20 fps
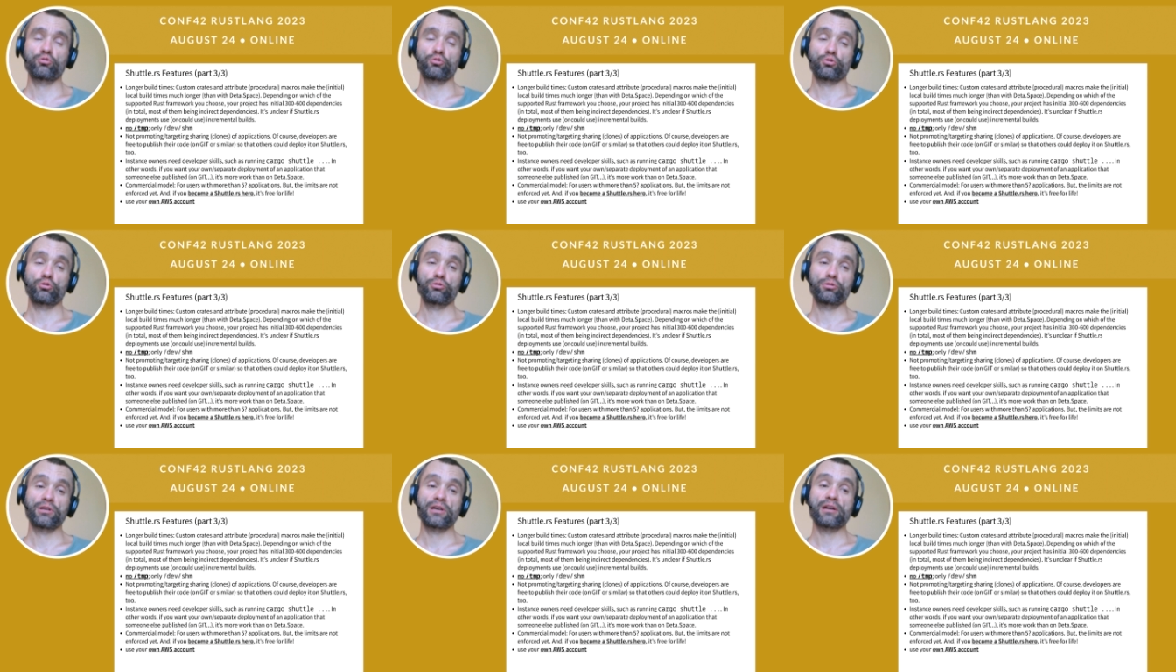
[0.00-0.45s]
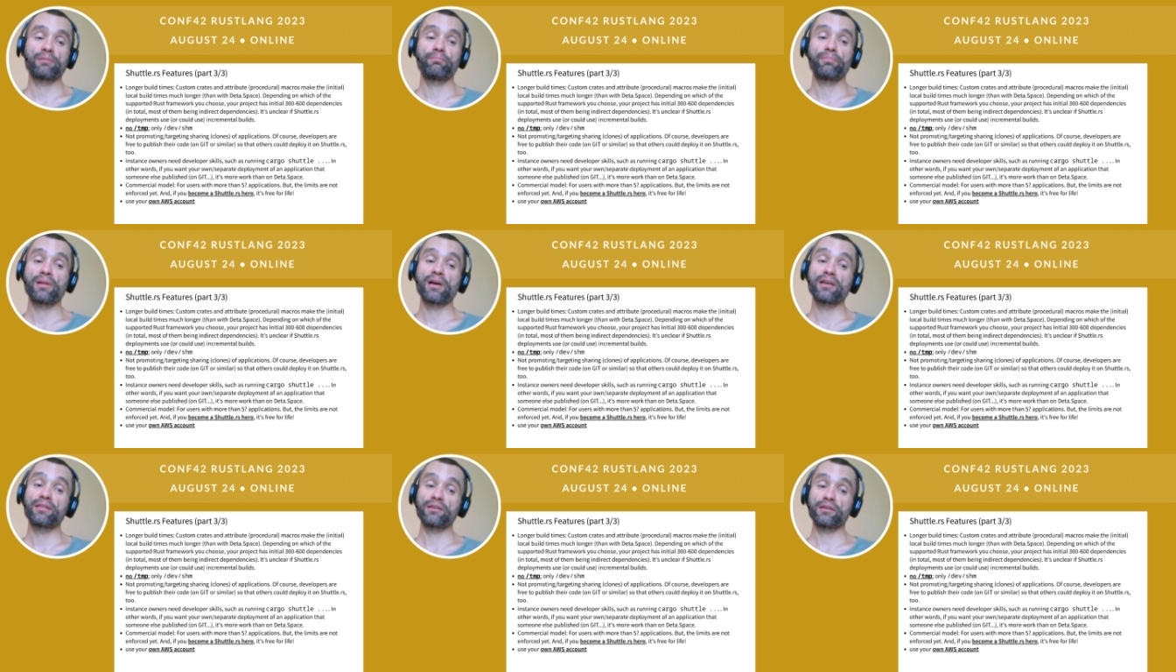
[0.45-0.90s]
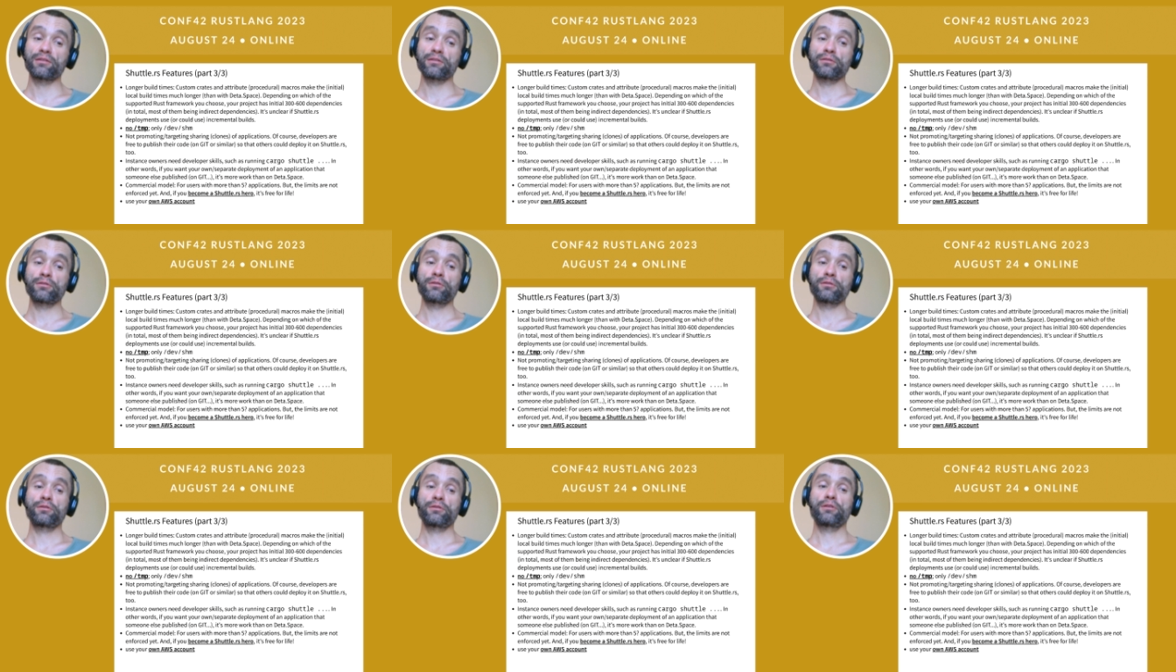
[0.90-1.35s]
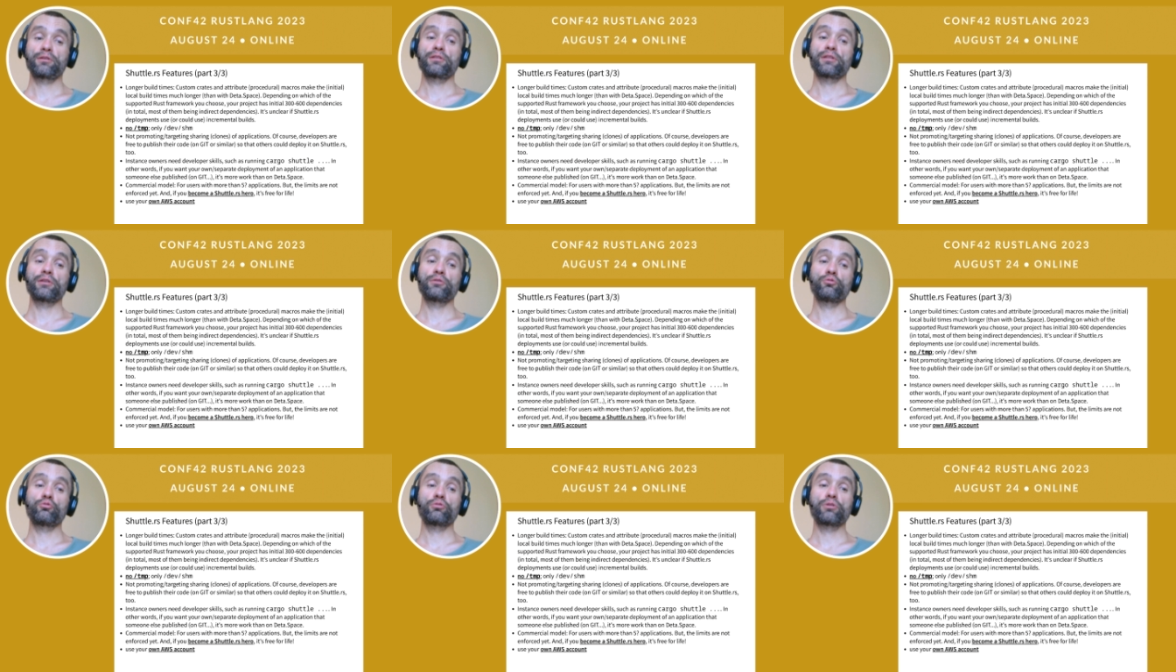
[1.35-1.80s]
or they are planning
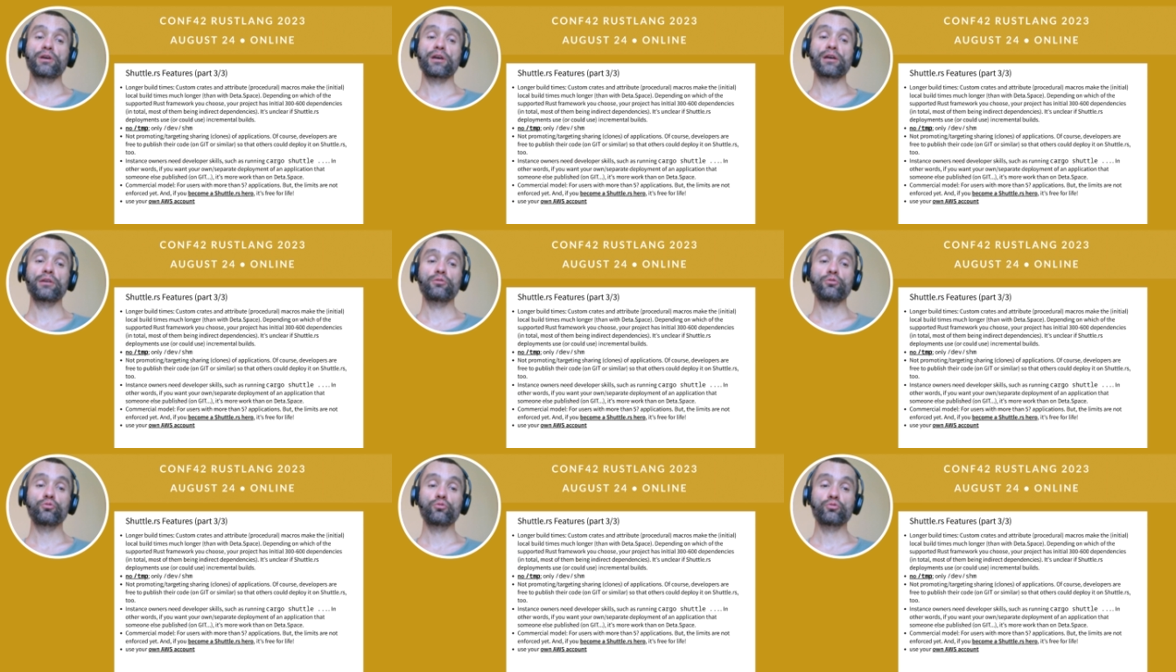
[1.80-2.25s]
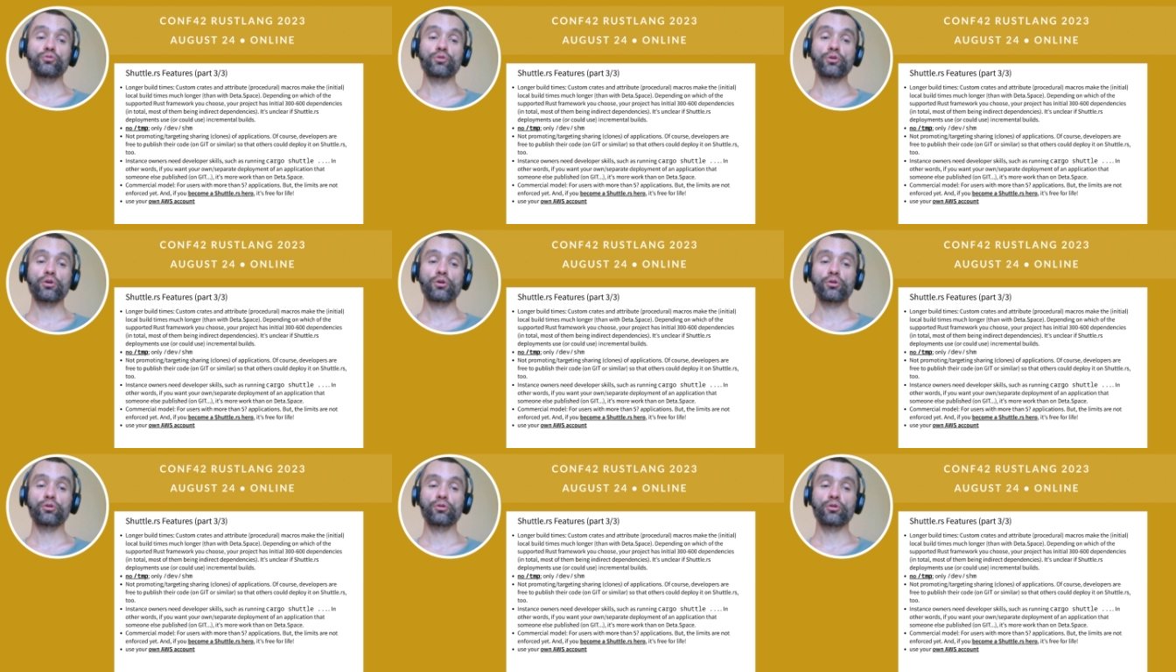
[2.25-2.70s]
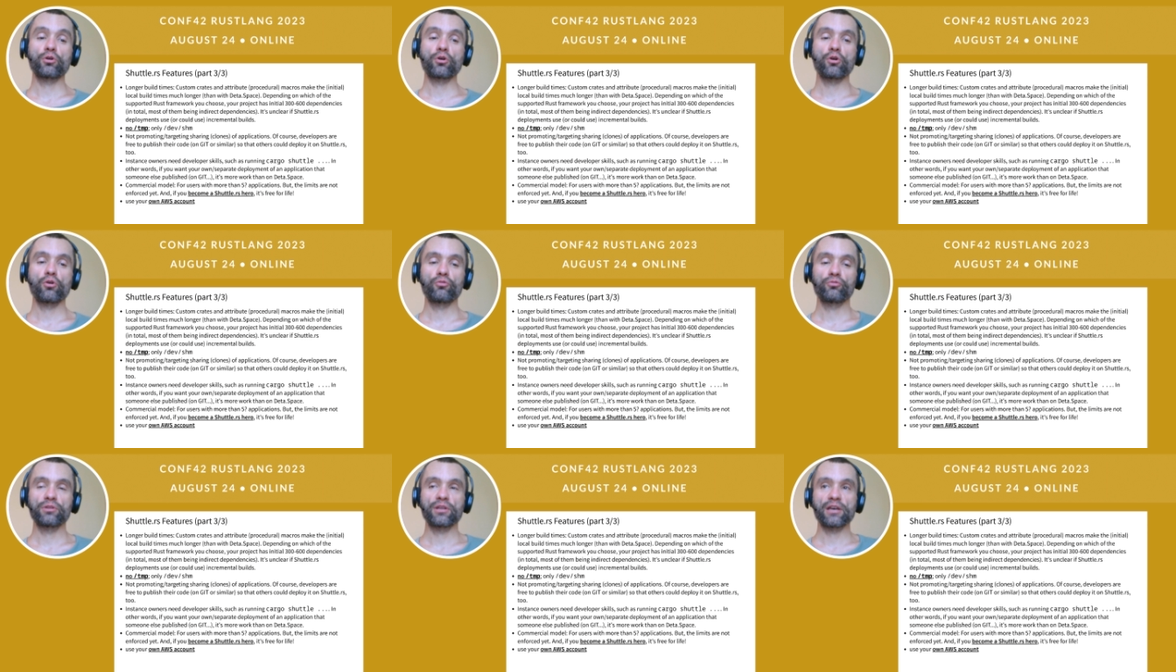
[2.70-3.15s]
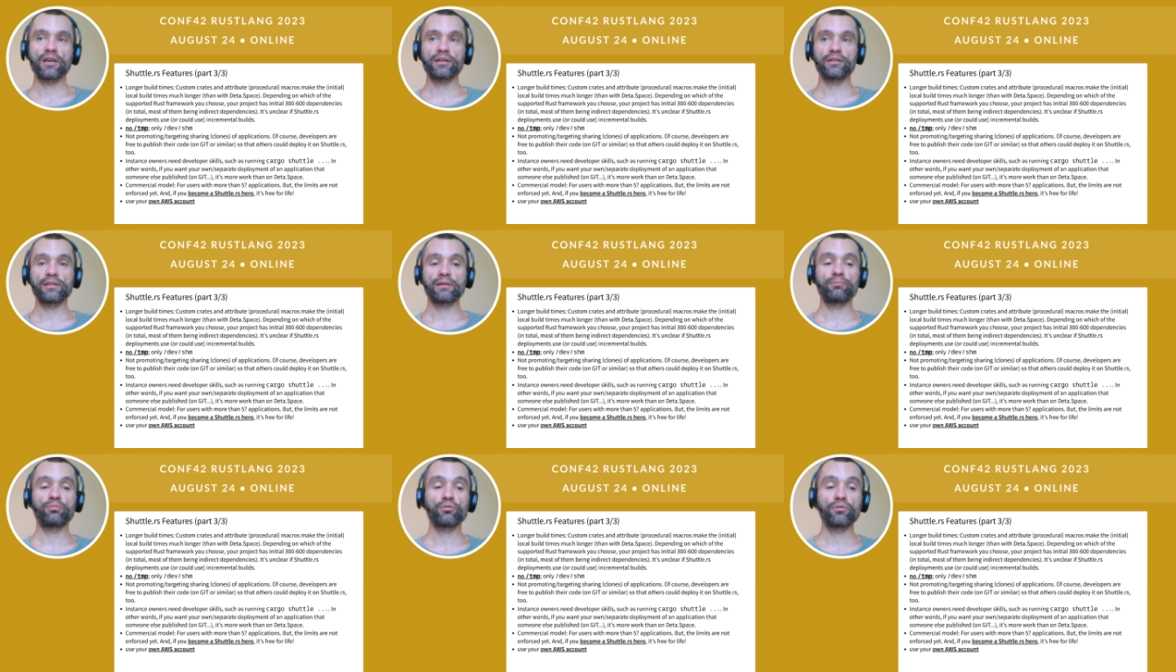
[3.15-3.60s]
that you can use your own A
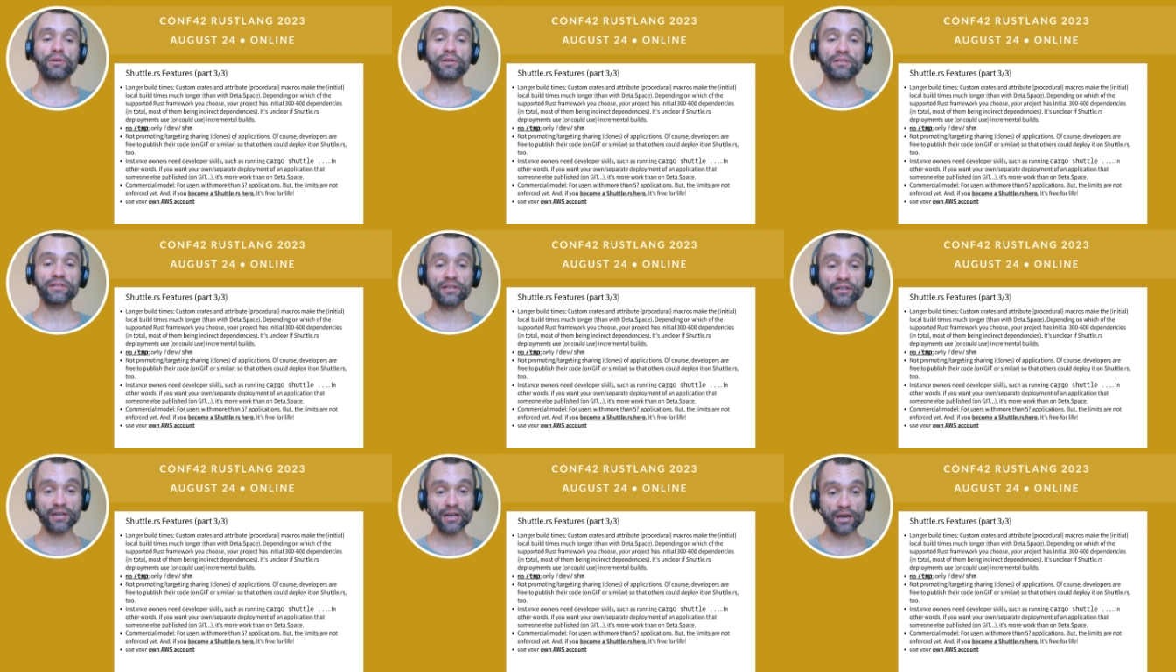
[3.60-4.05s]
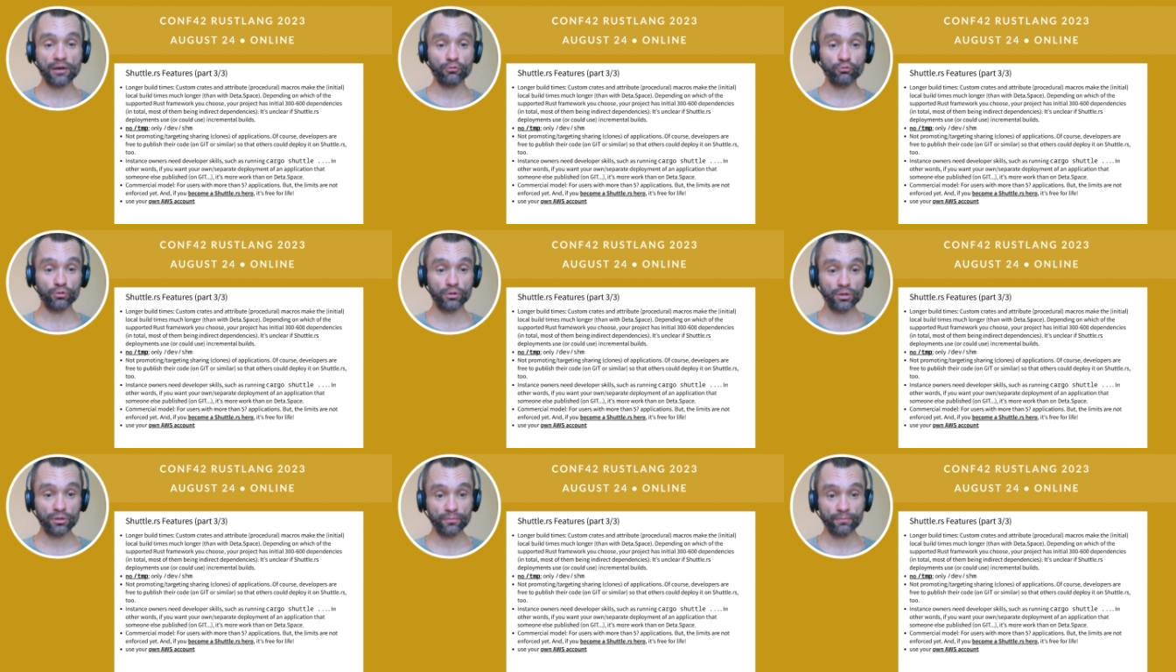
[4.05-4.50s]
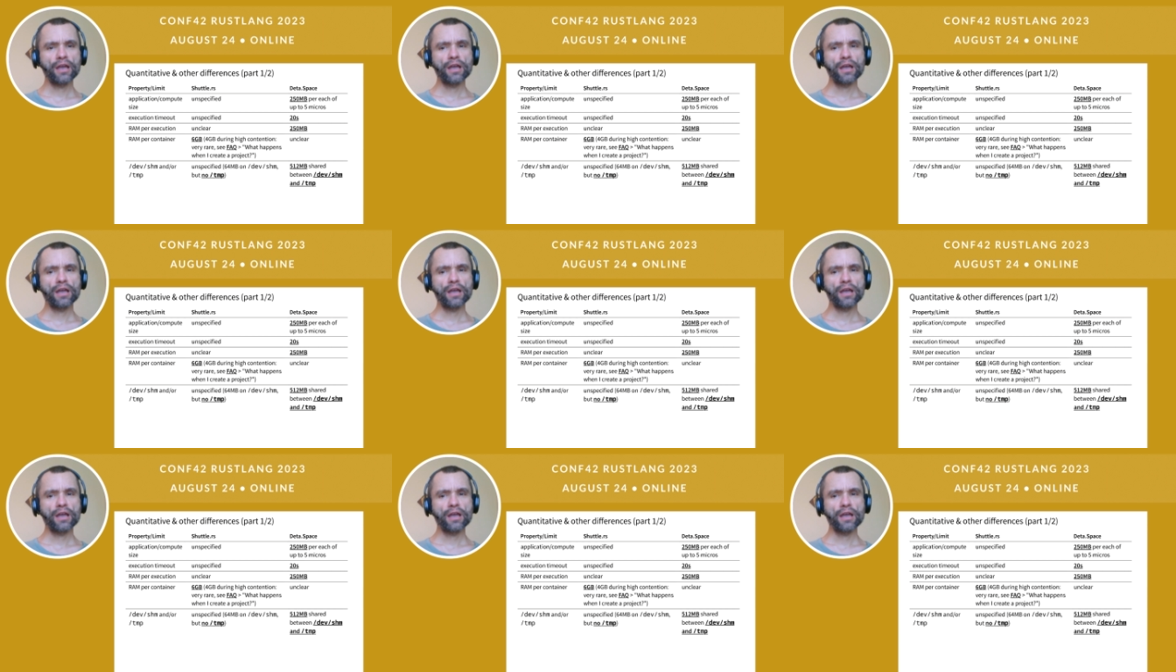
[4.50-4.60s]
W S account.